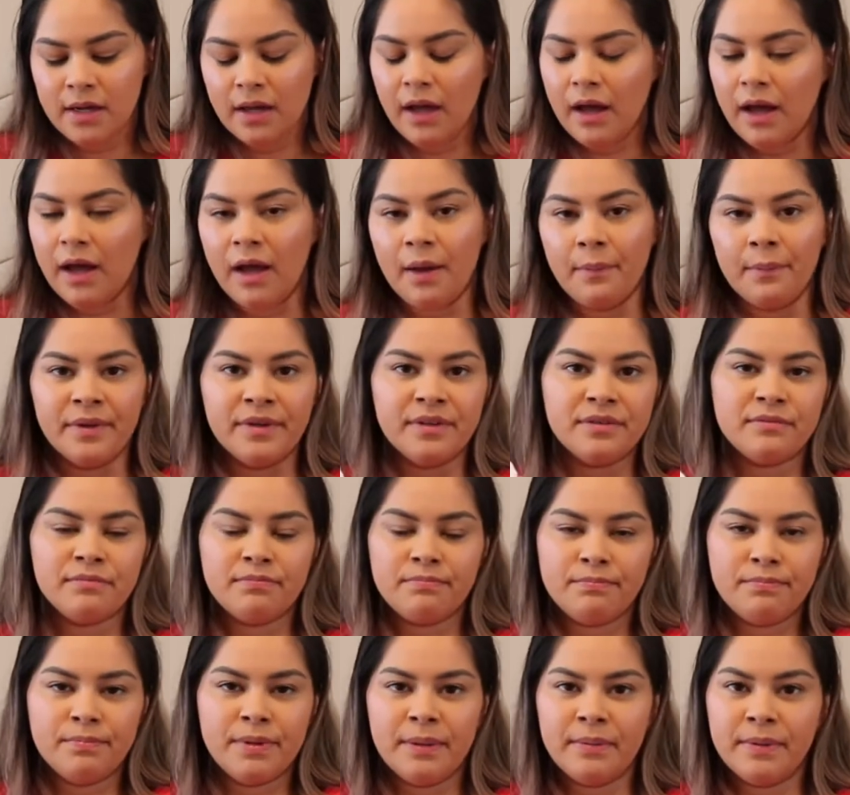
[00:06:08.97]
And
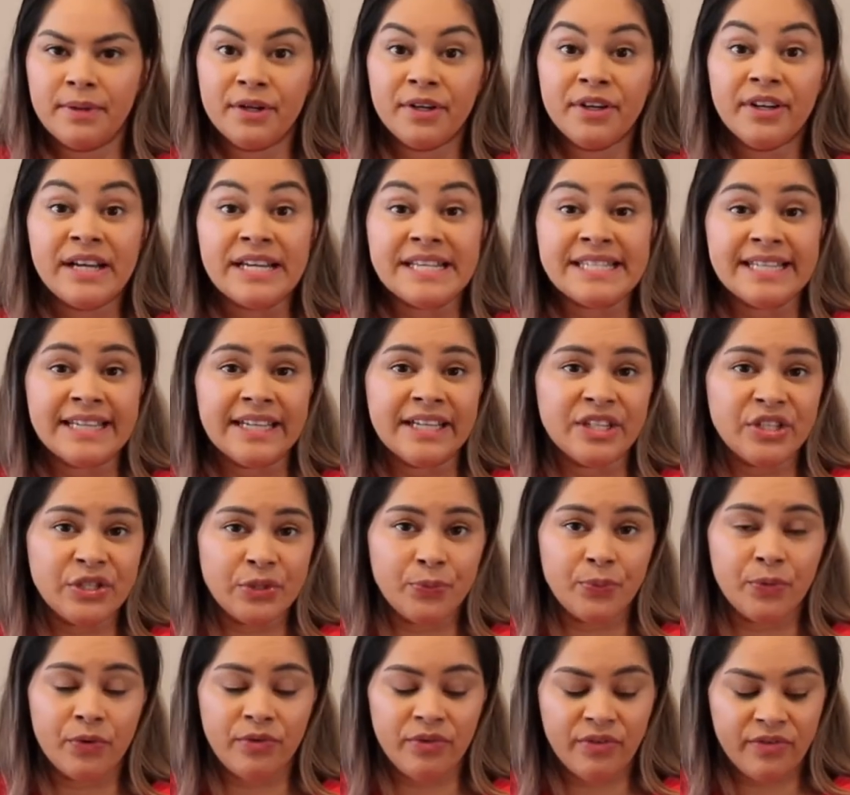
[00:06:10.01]
baby girl has taken to
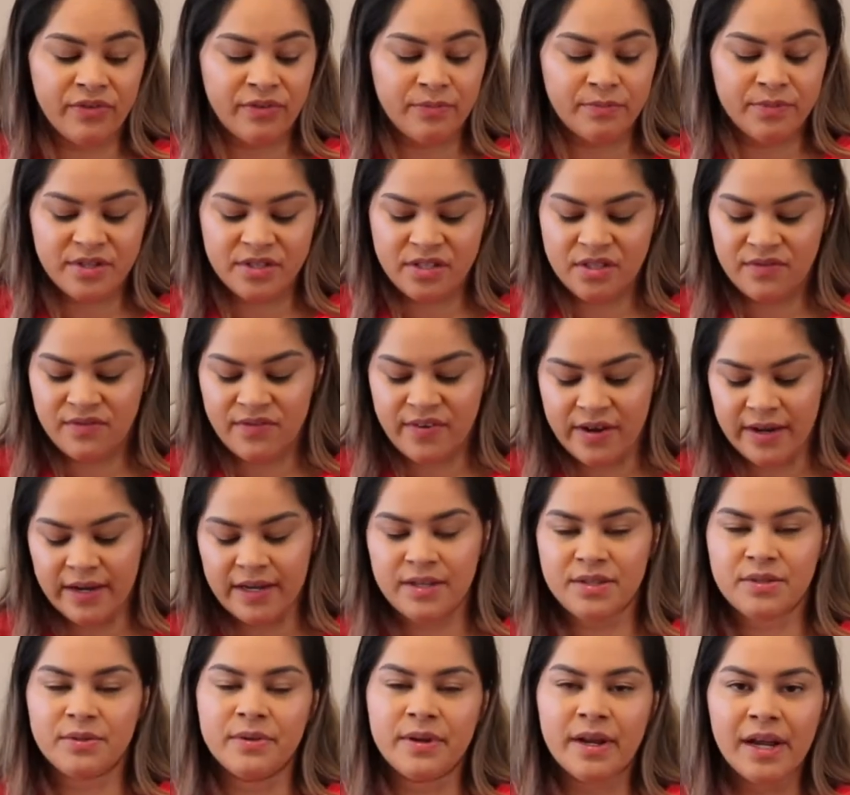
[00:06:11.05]
both of them just fine.
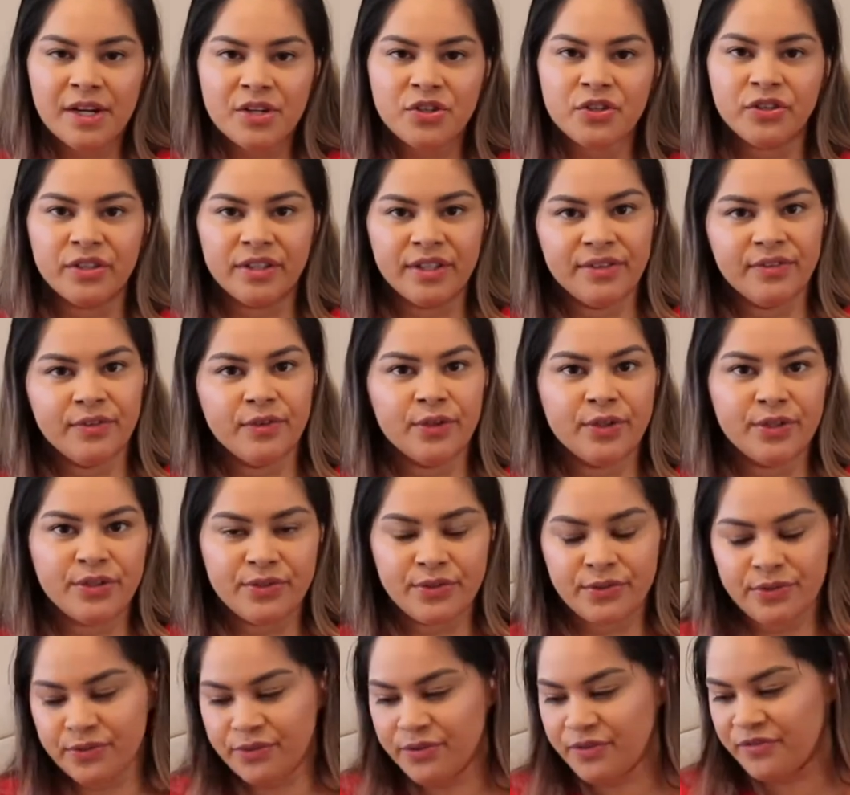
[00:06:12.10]
So naturally, of course,
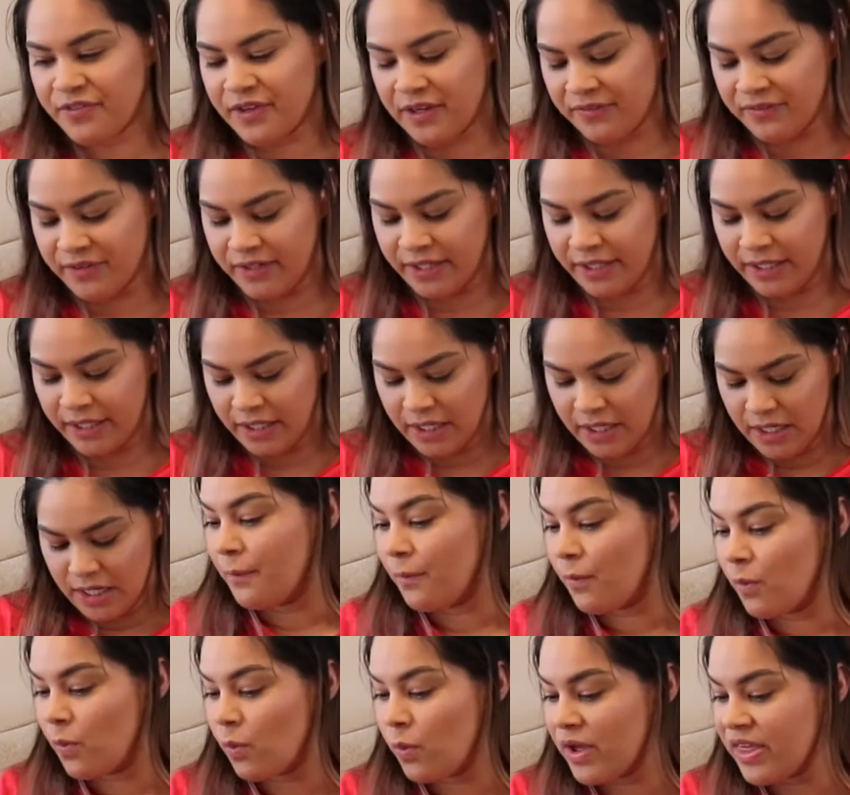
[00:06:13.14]
those are her favorite.
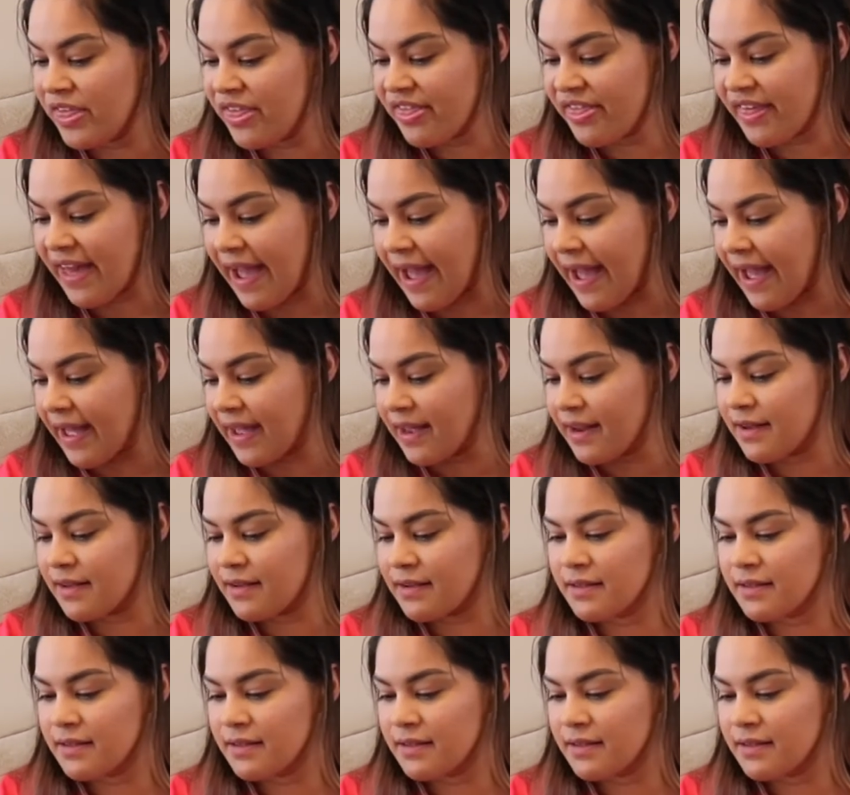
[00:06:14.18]
With that